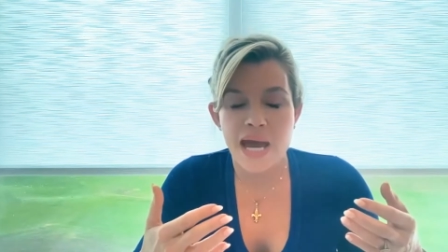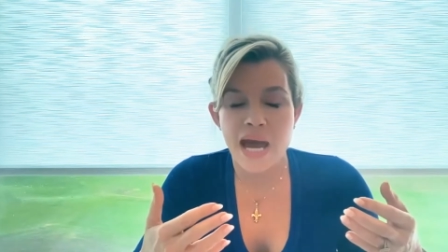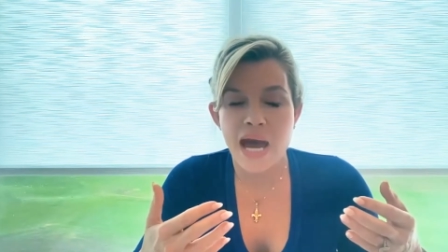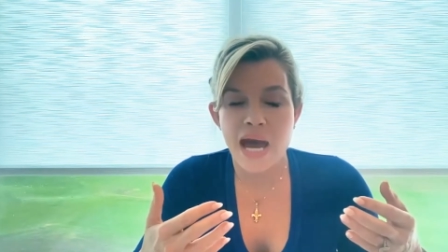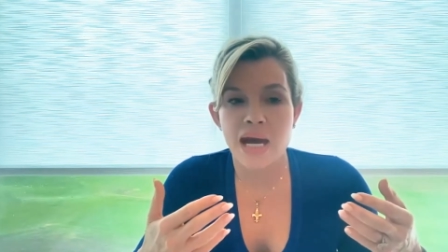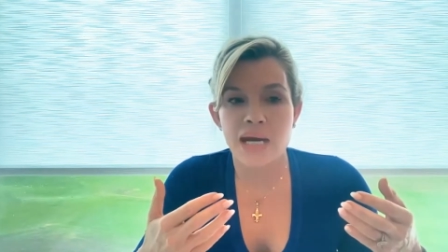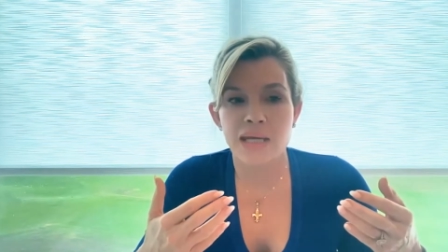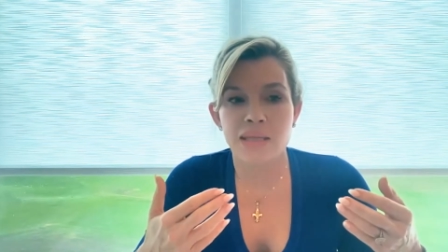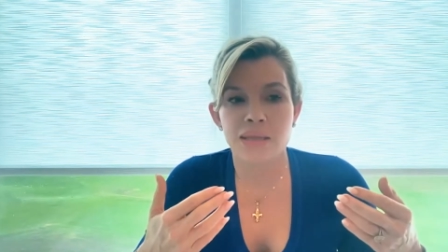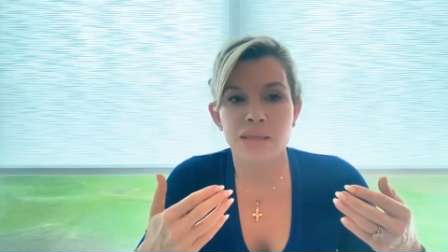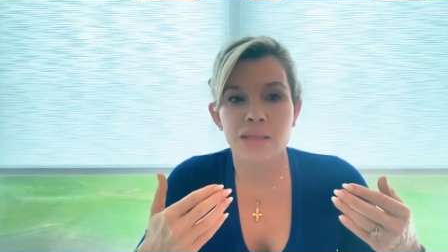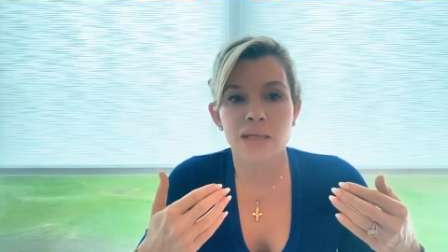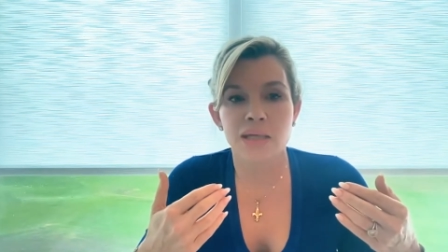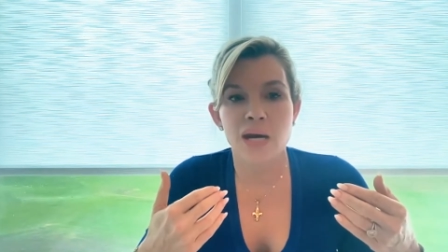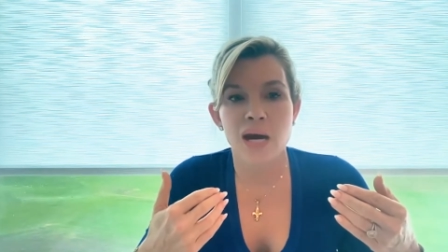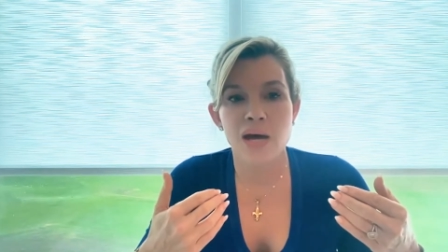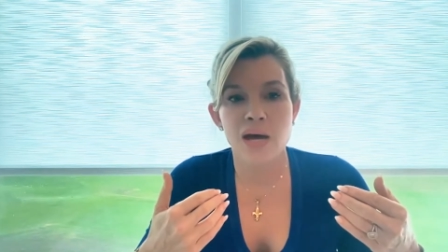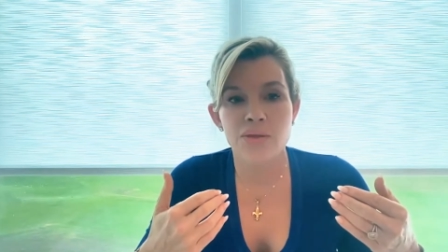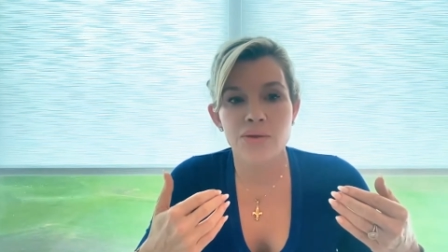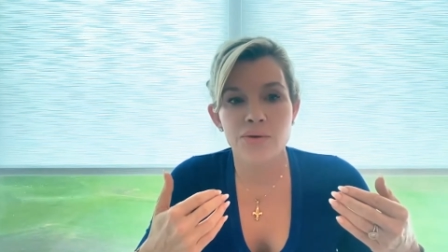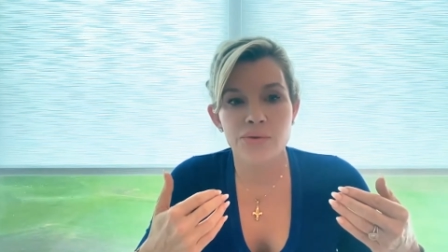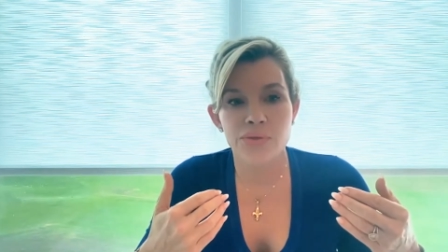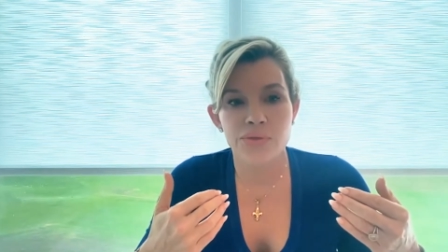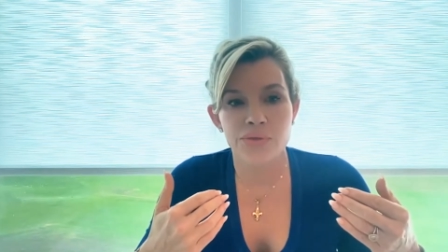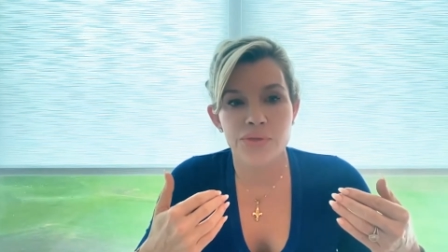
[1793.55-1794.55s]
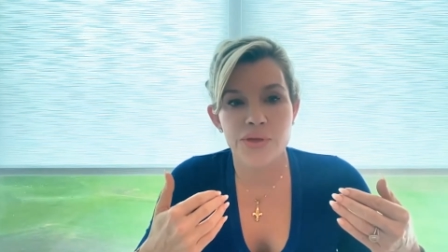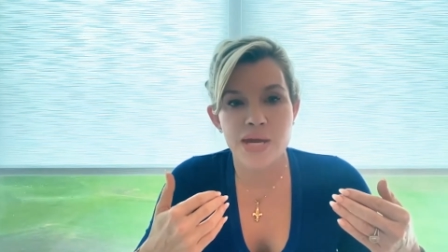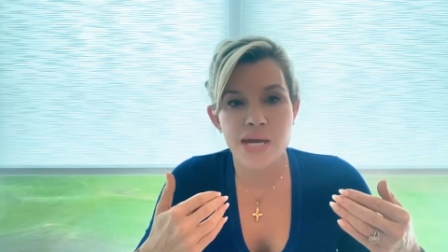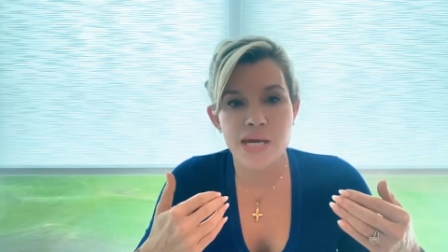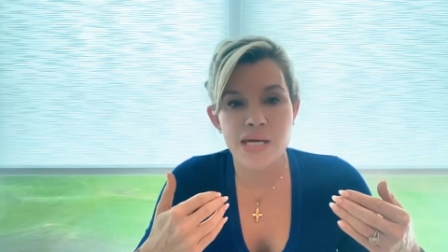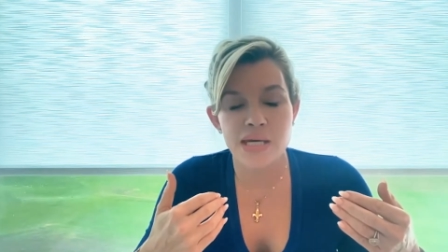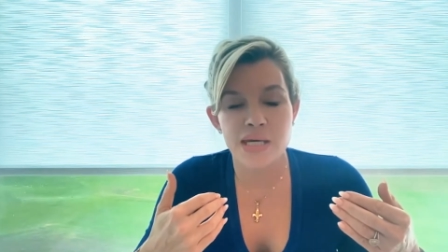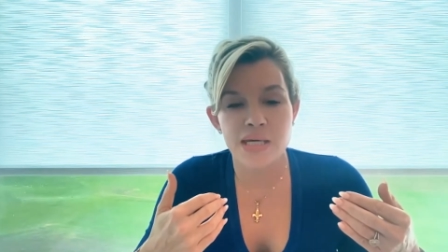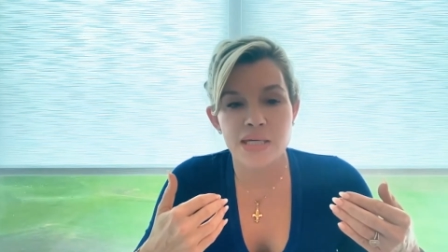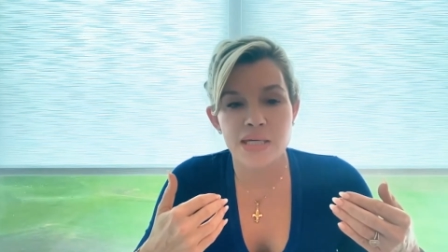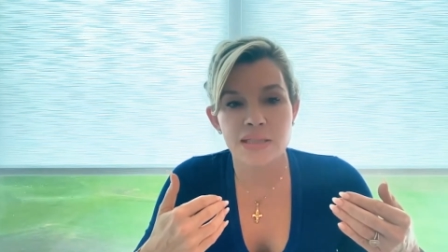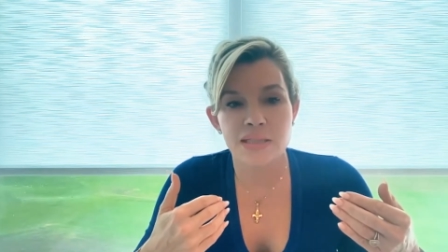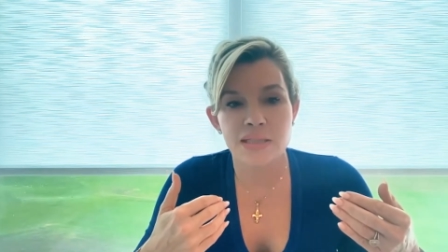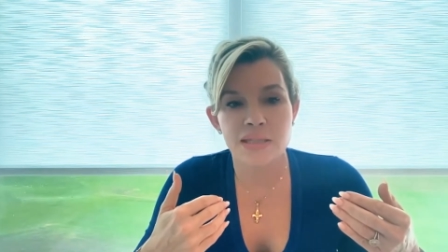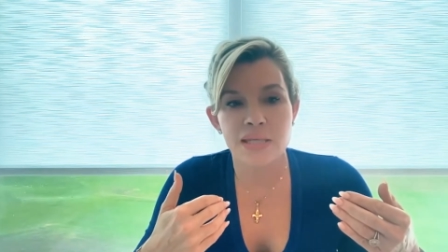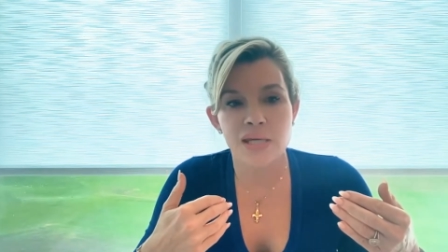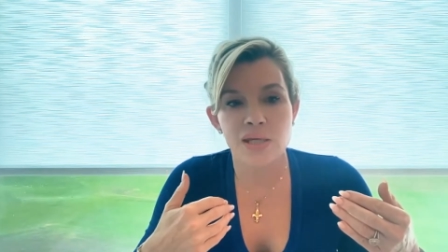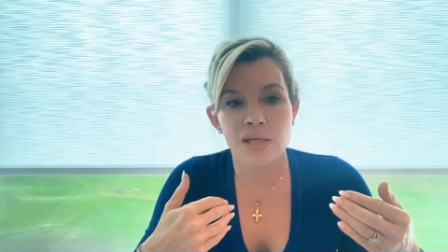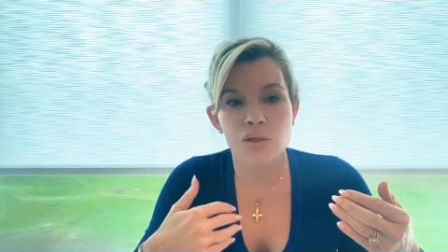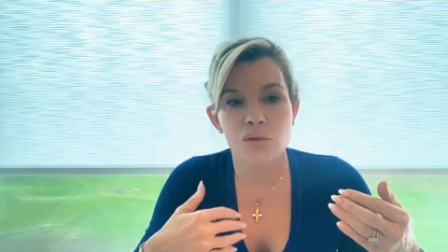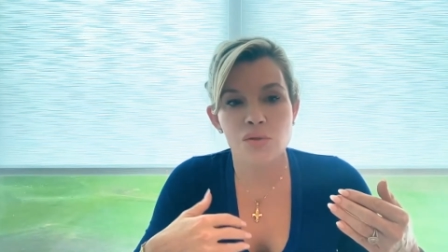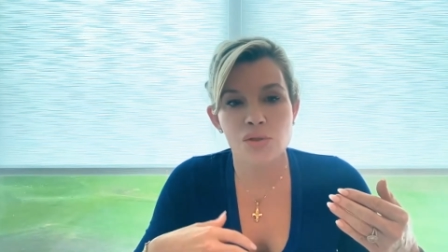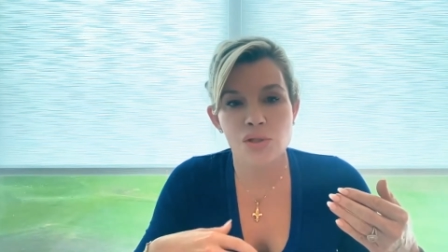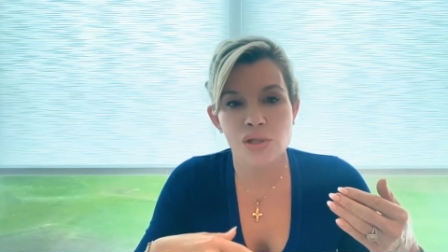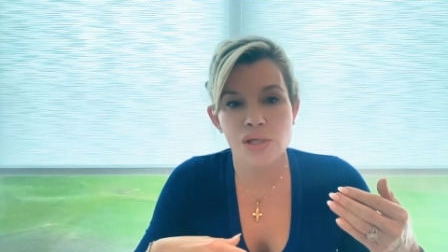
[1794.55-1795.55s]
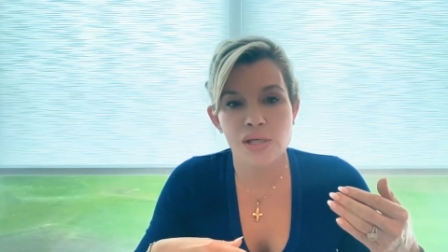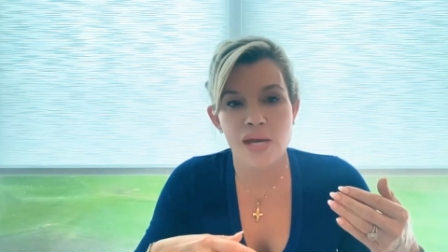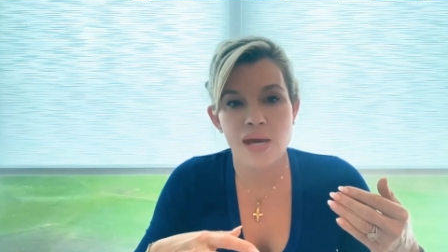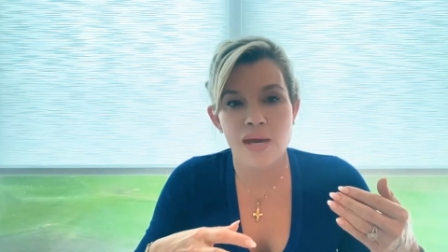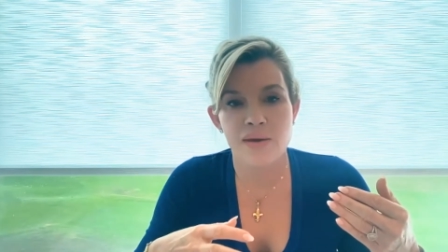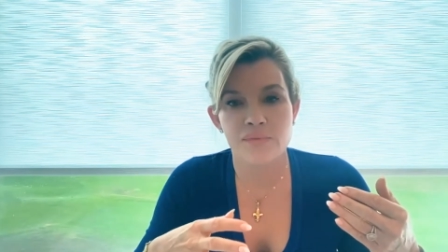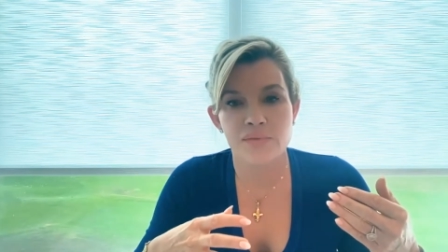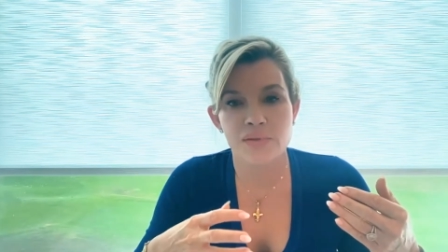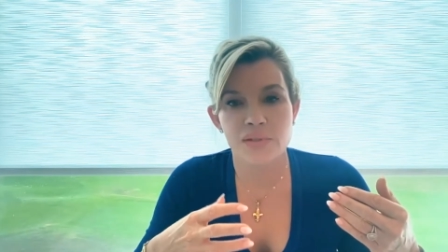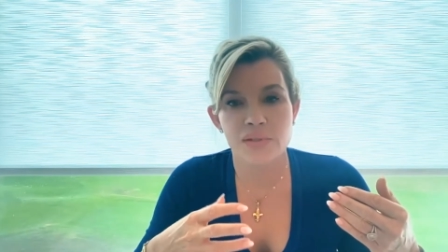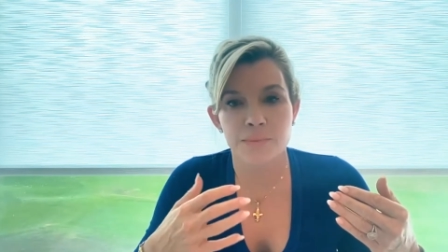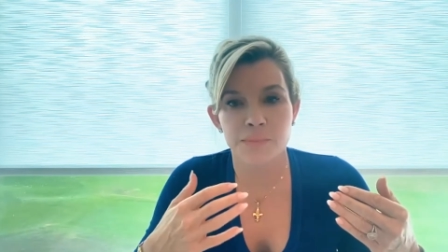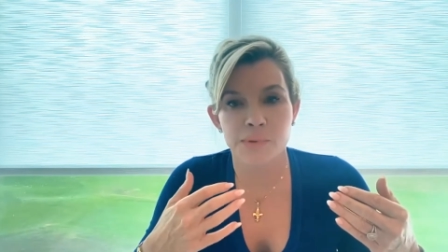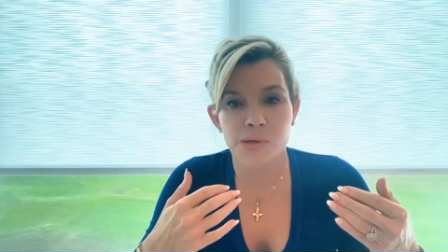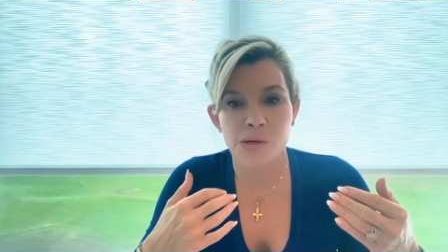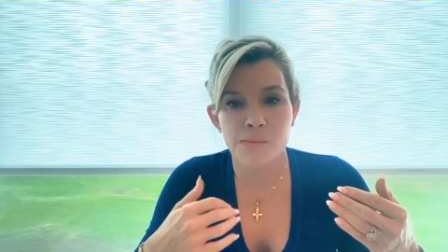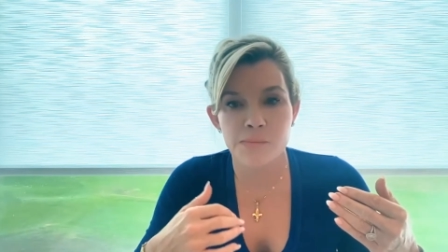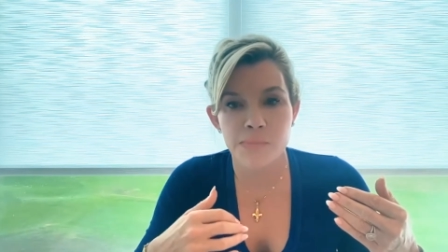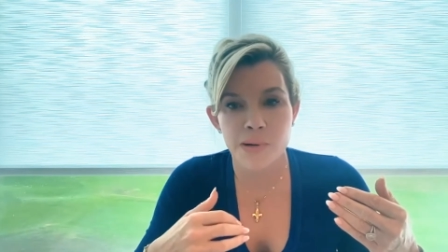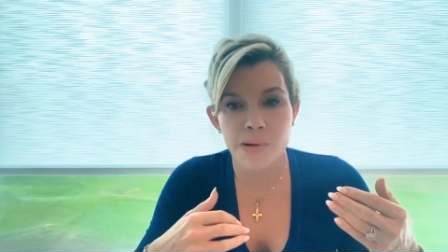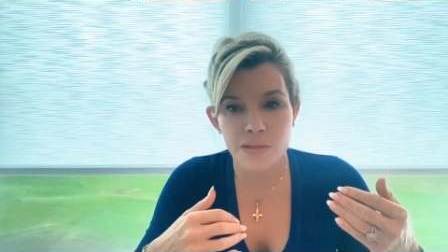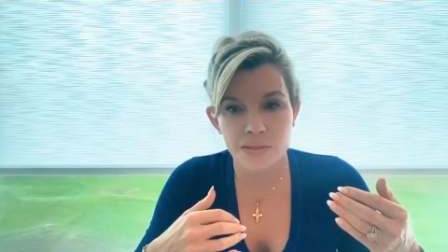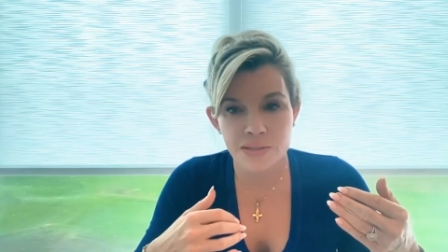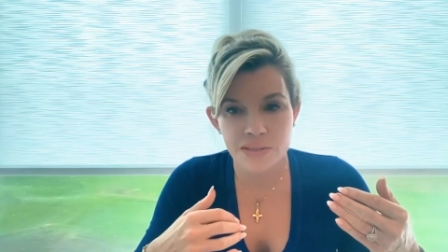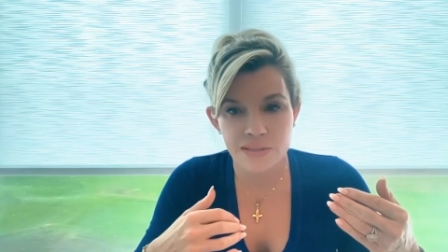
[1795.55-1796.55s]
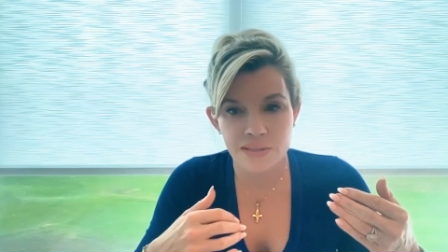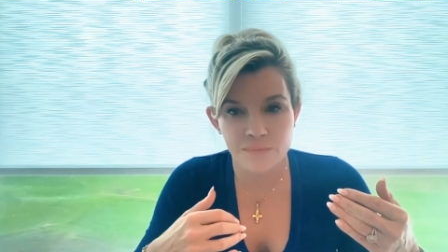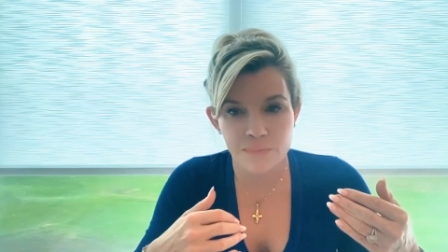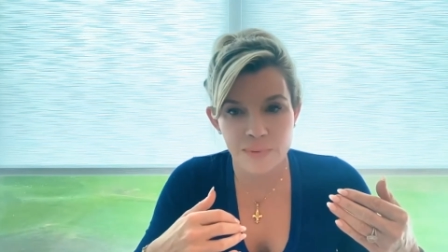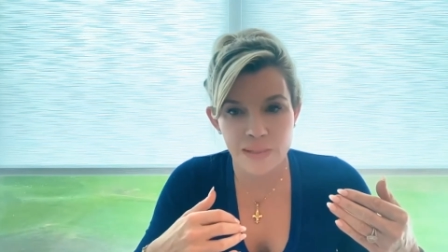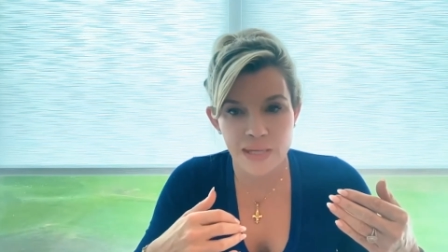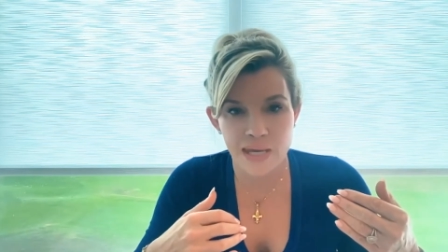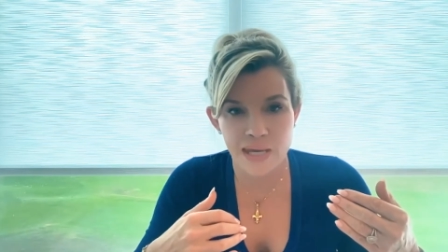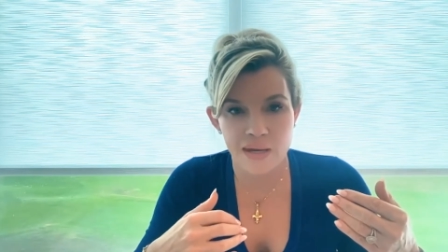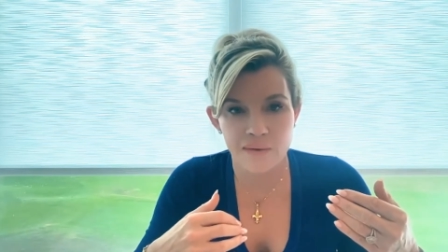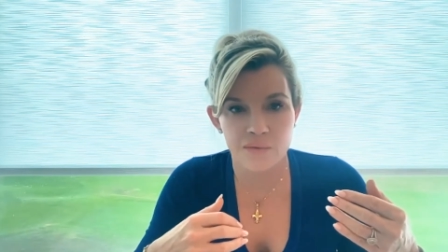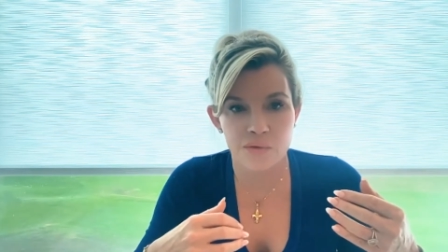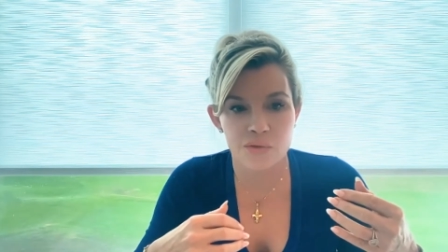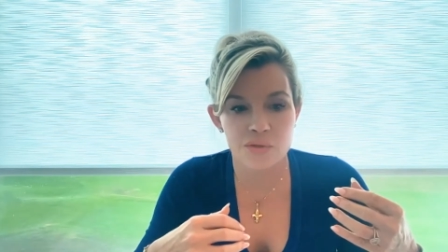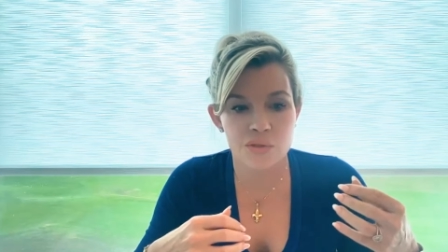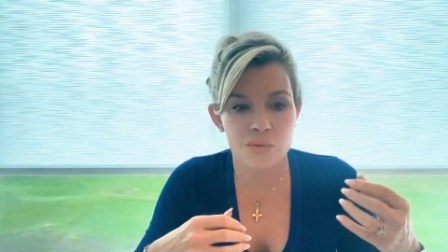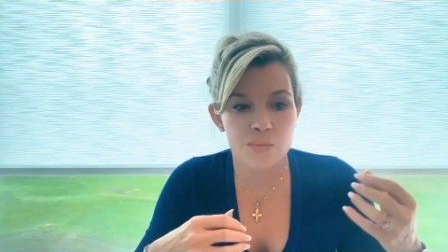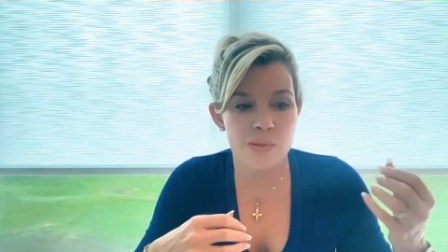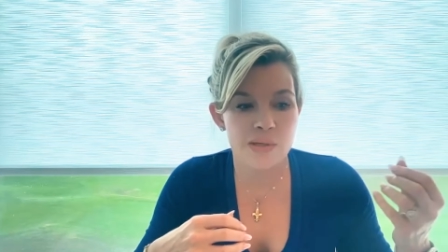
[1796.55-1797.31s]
And the other thing is they usually have some compulsive behaviors,